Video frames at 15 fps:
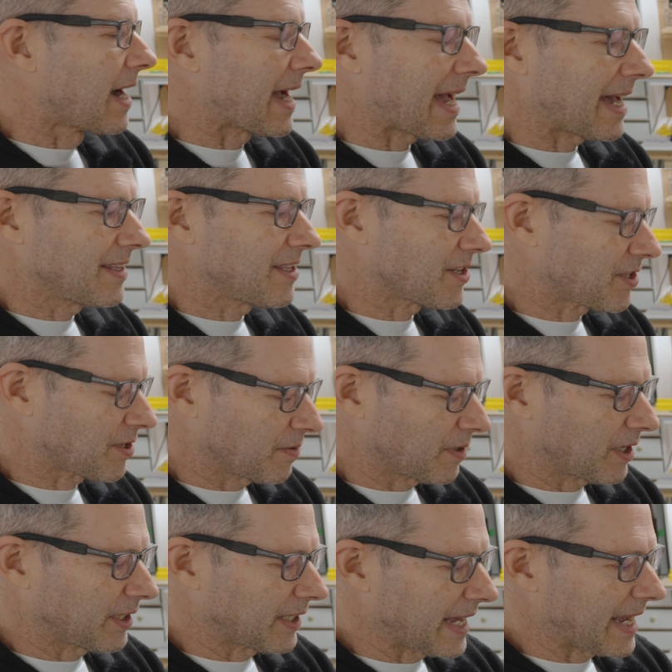I had this
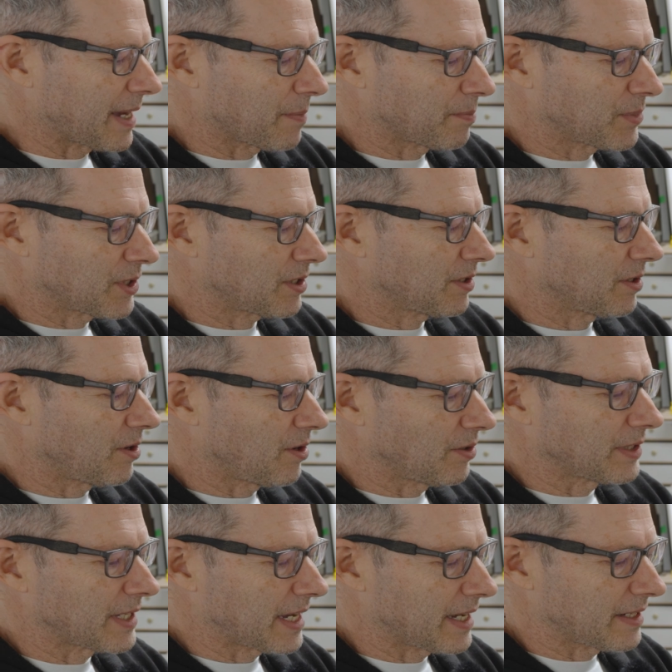clamped all
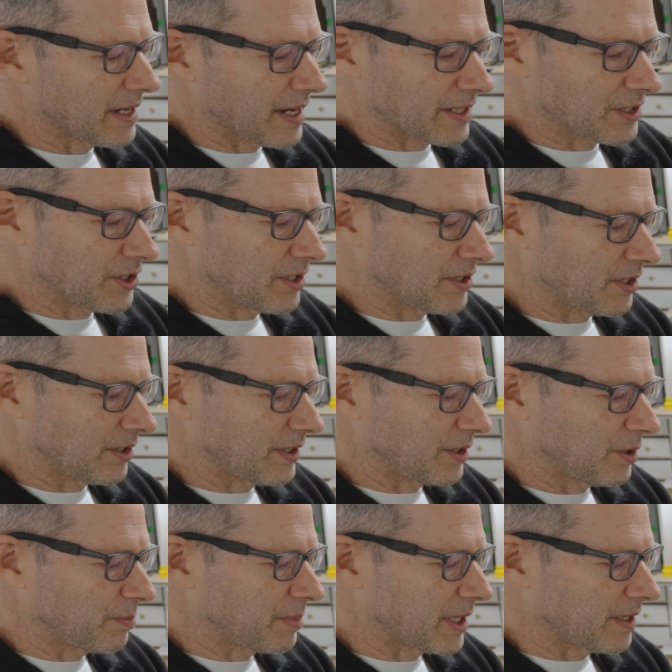night. Actually, it's a
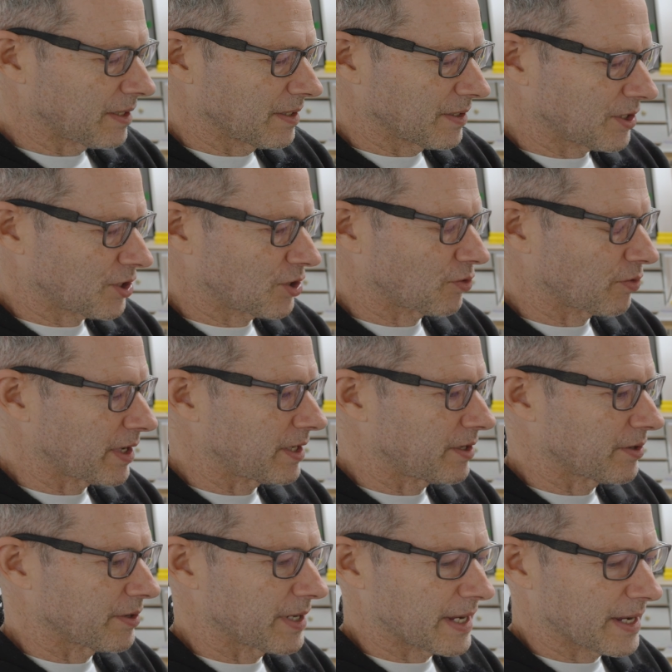little bit
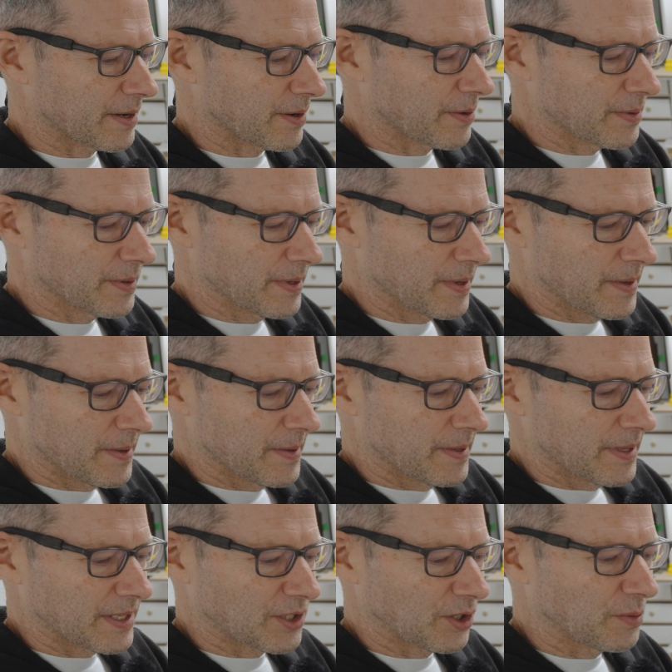straighter now.
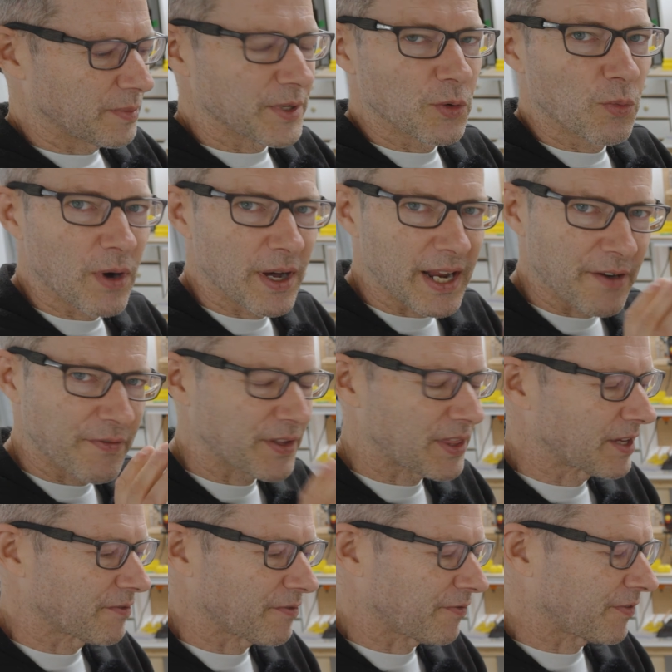You want
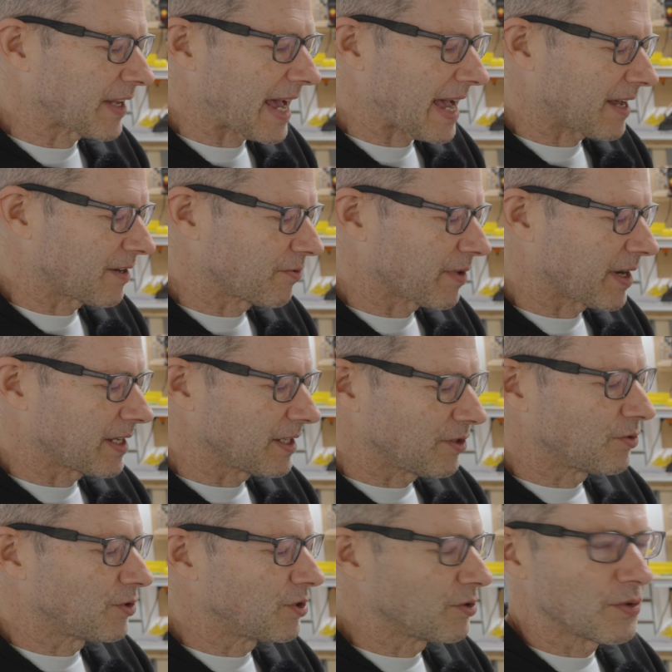everything flat, right?
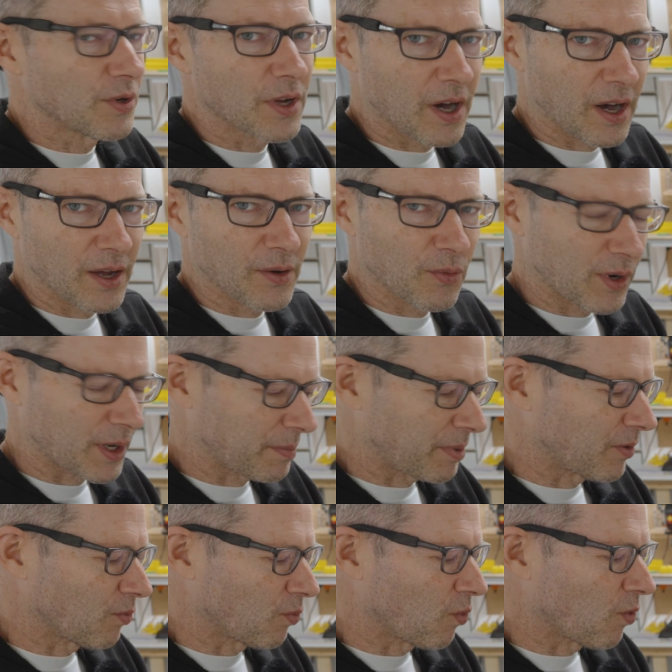You do not want to
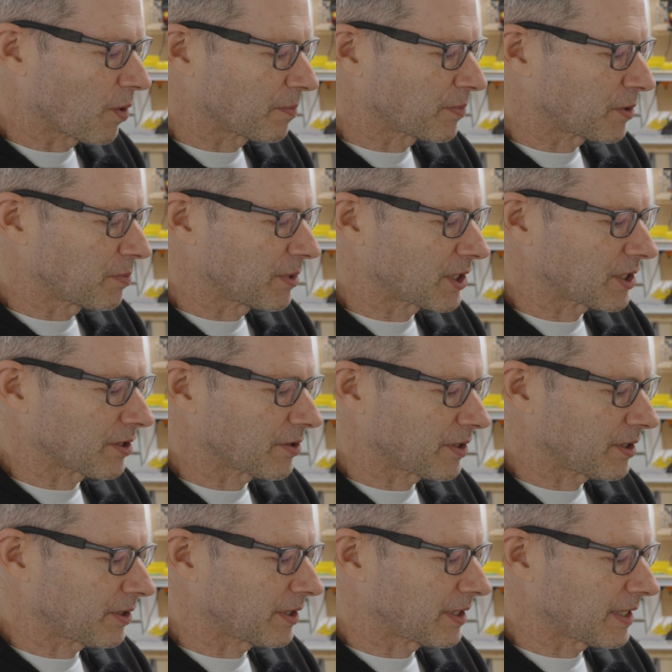put warped
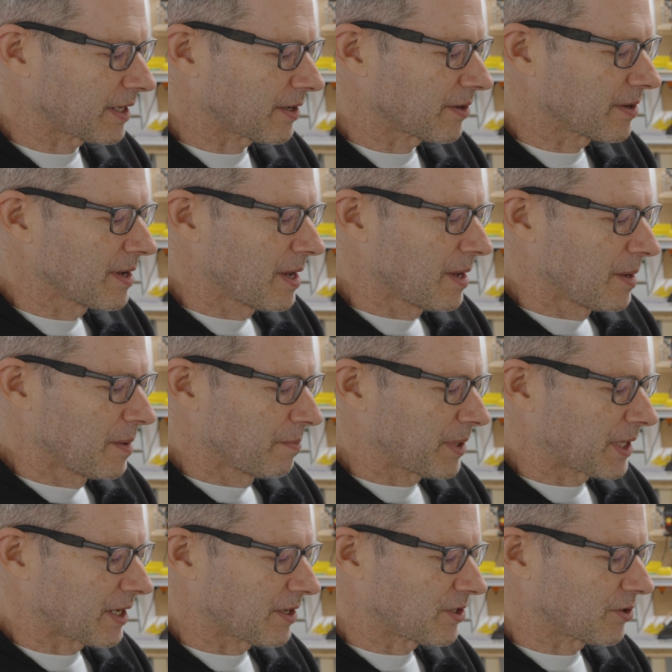material in there
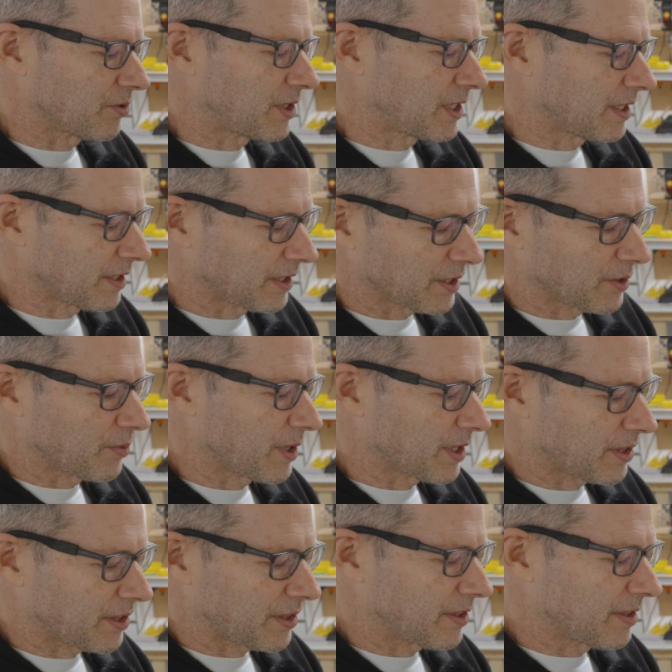because you're dealing
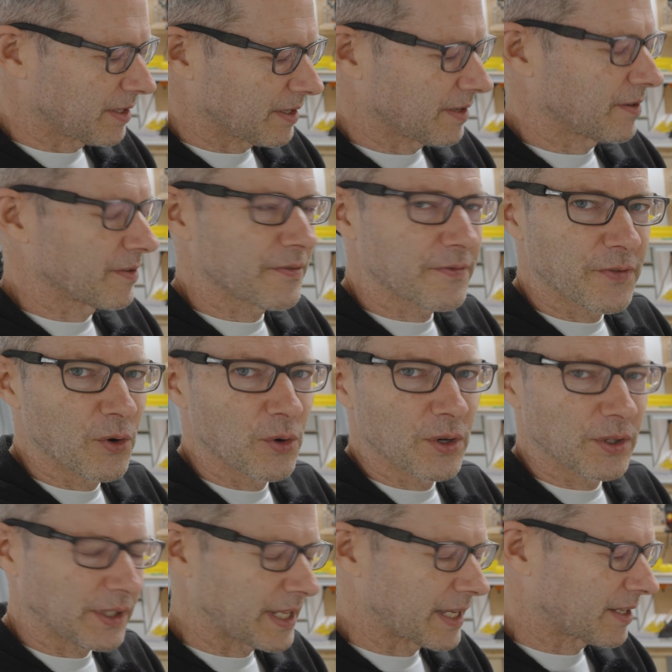with
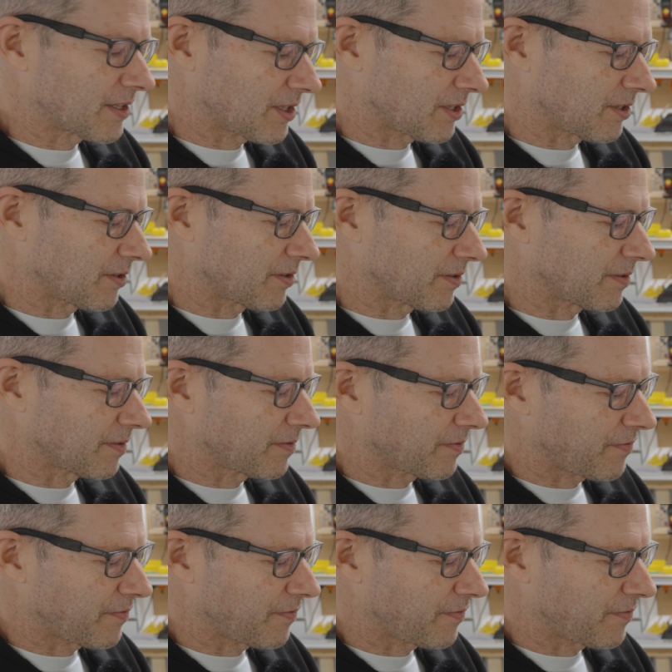focal lengths that are